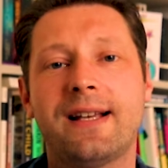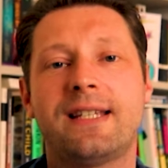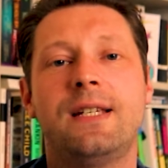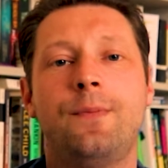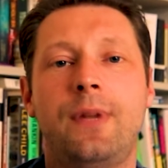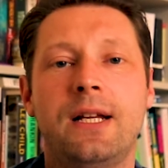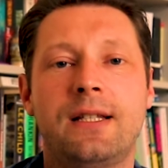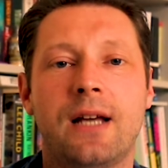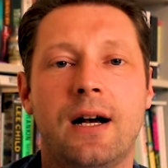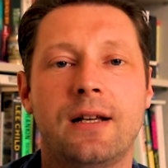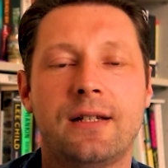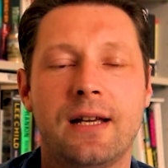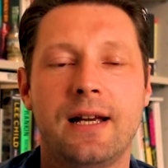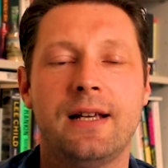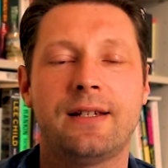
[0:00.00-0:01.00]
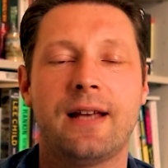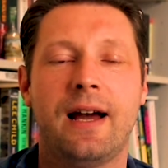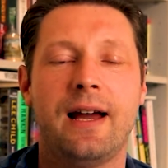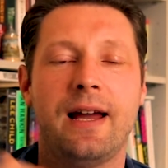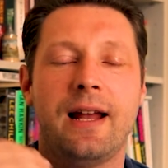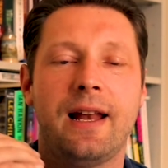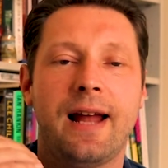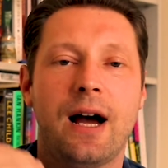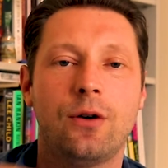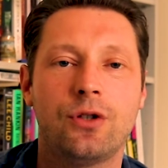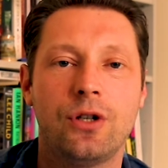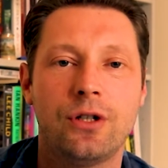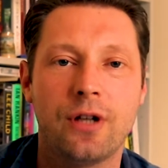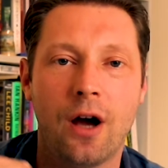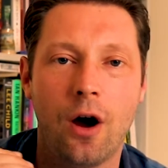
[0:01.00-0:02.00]
simply does is that it allows
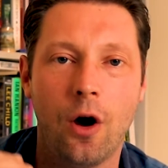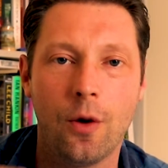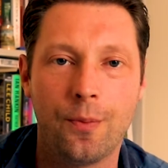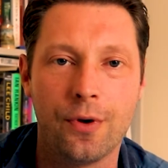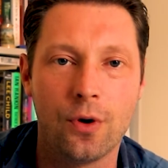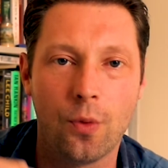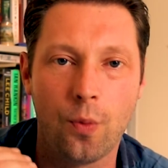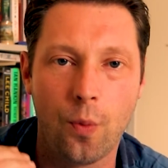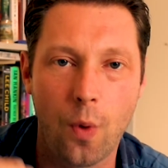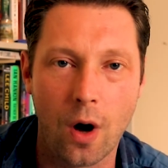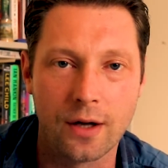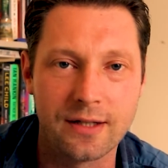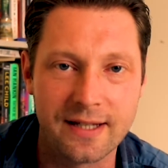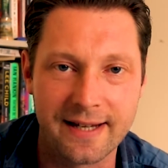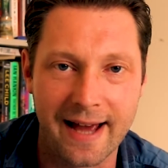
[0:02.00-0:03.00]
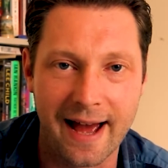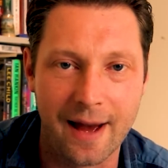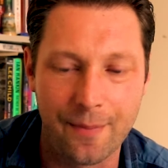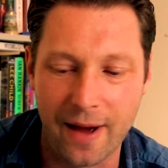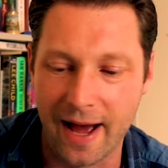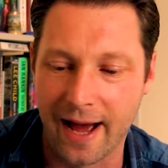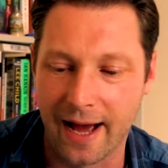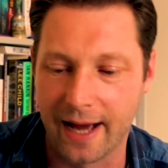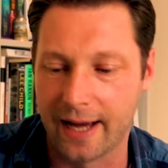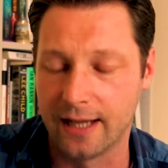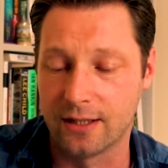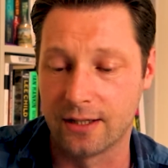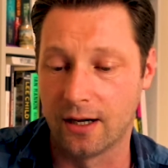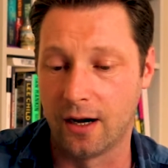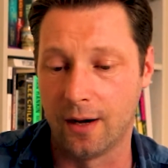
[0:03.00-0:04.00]
you to open one tab at a
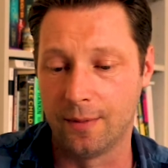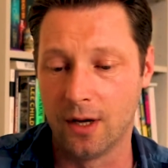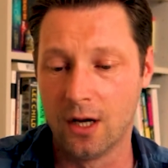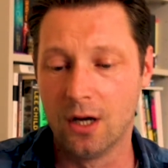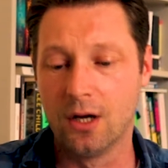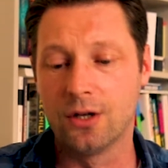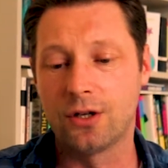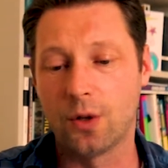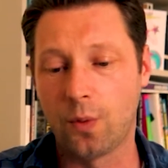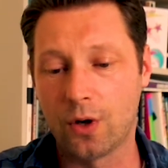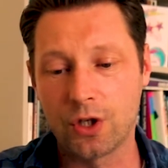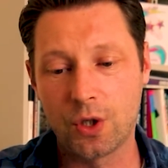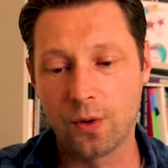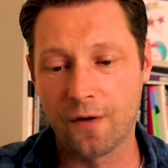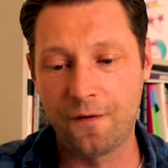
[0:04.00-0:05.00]
time. So once you are